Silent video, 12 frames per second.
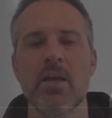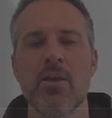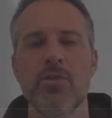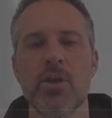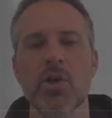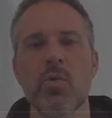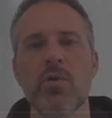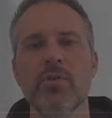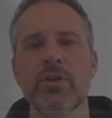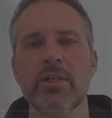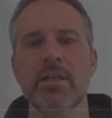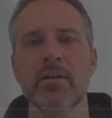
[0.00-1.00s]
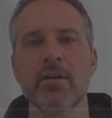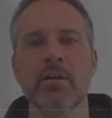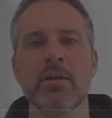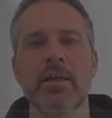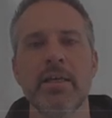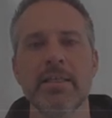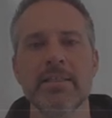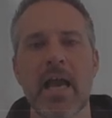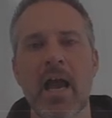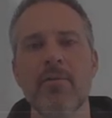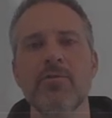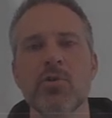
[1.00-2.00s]
The equivalent here is
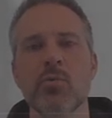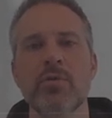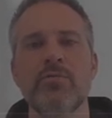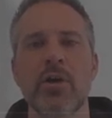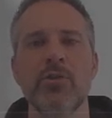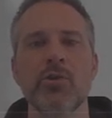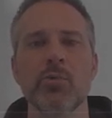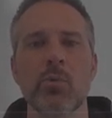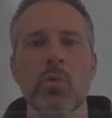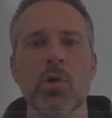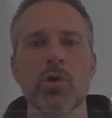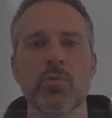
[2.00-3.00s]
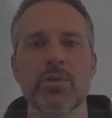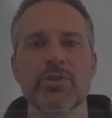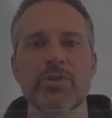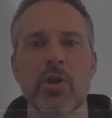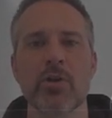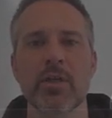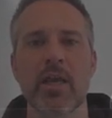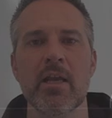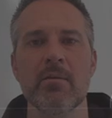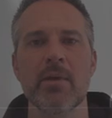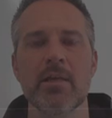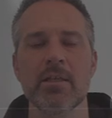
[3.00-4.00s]
after we've done the reward with start
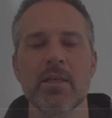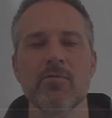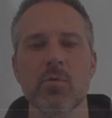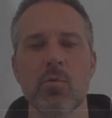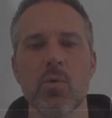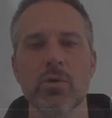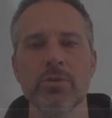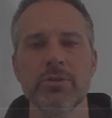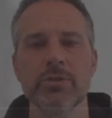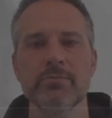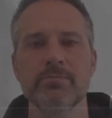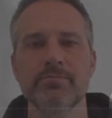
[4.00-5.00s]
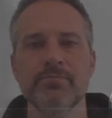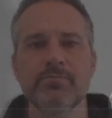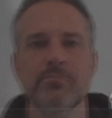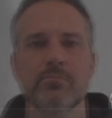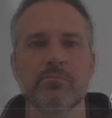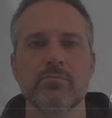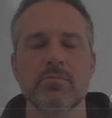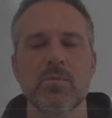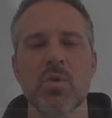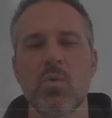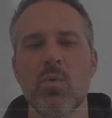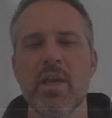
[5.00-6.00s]
game and give rewards,
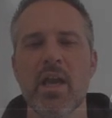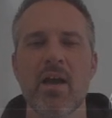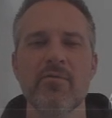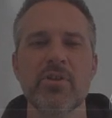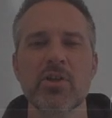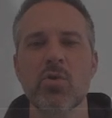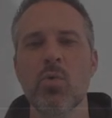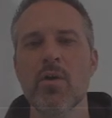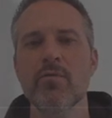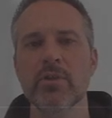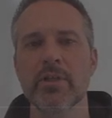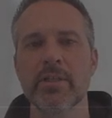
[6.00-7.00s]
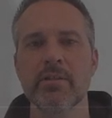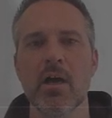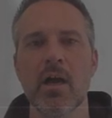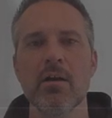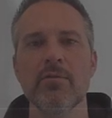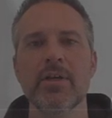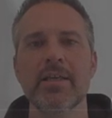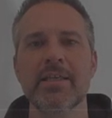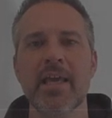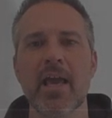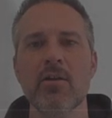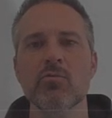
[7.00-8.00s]
we have an equivalent of
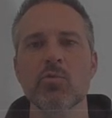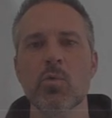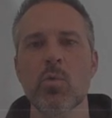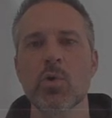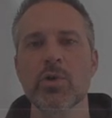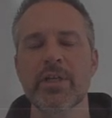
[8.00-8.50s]
get reward